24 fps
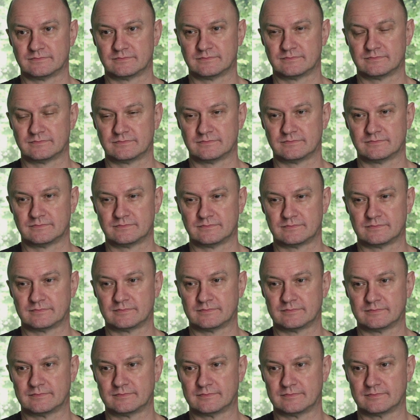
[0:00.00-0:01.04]

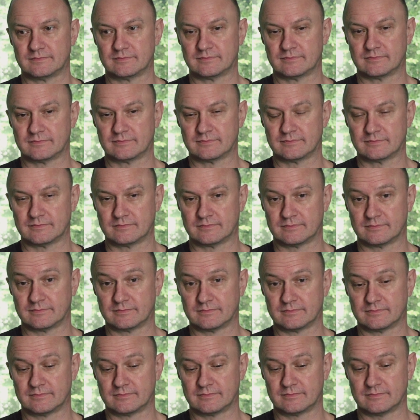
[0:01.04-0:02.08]

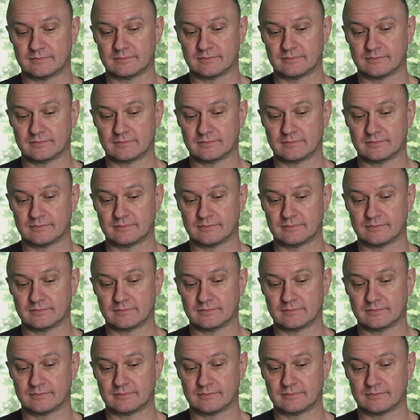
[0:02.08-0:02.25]
[no speech]